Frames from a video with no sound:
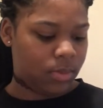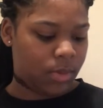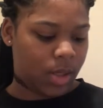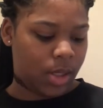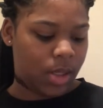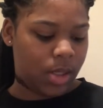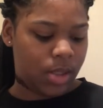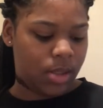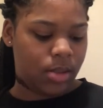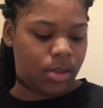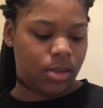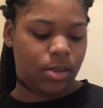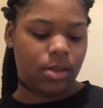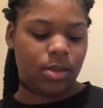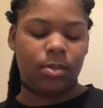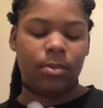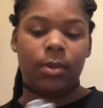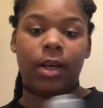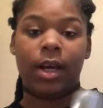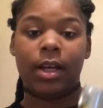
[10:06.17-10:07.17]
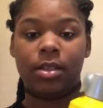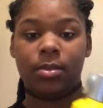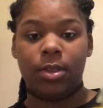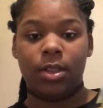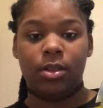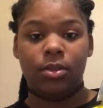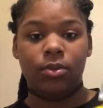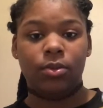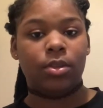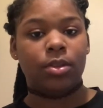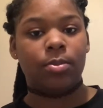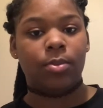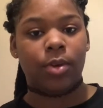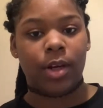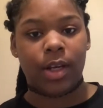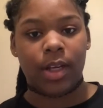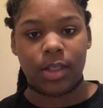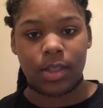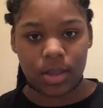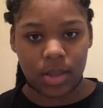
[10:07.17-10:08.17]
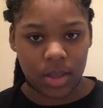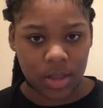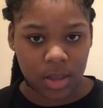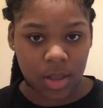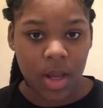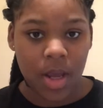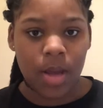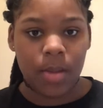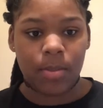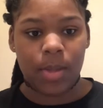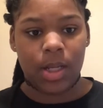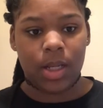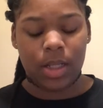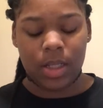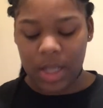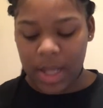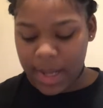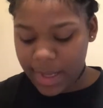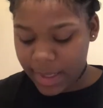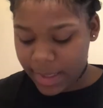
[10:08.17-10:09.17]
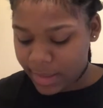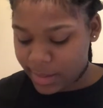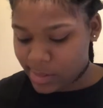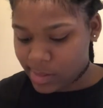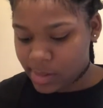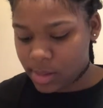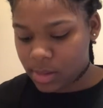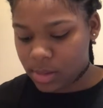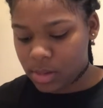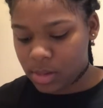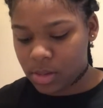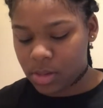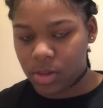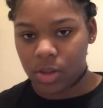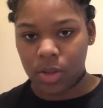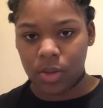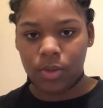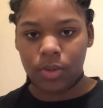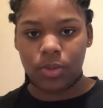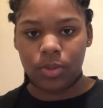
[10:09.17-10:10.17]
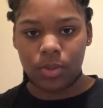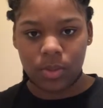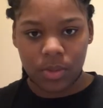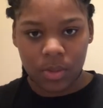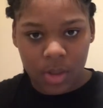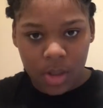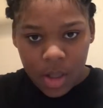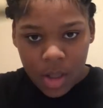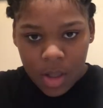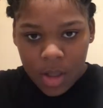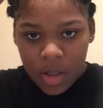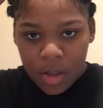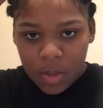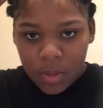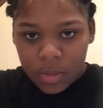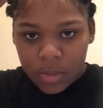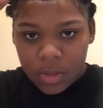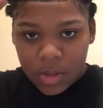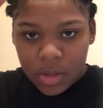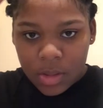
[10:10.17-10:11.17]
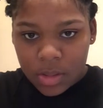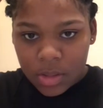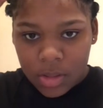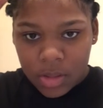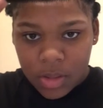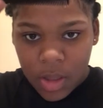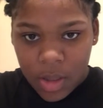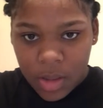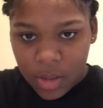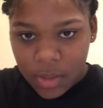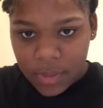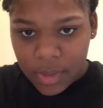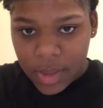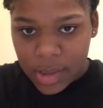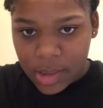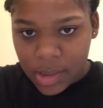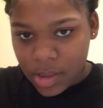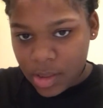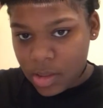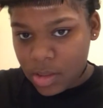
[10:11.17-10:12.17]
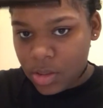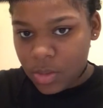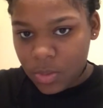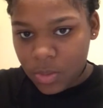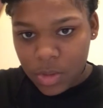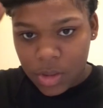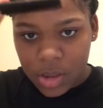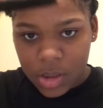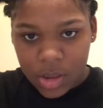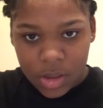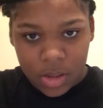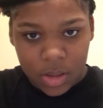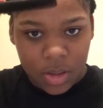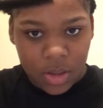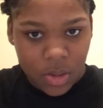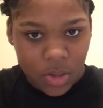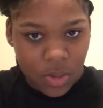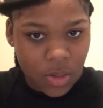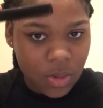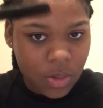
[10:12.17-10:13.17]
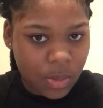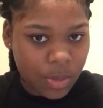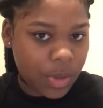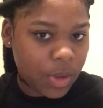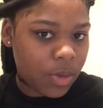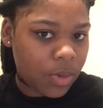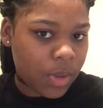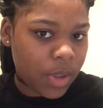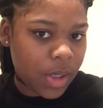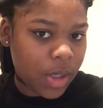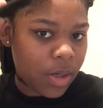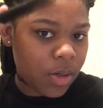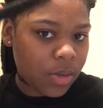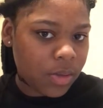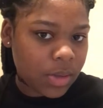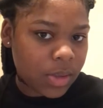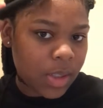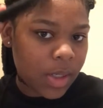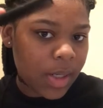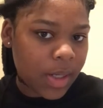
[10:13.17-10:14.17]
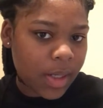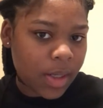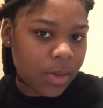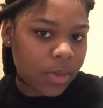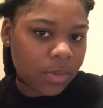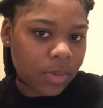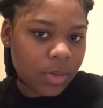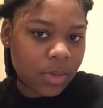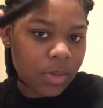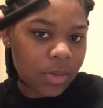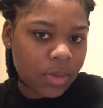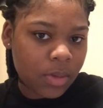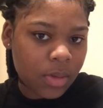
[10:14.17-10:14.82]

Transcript: and some Got2b glue spray to make it last. So to start off like this, you want to just comb your hairs down.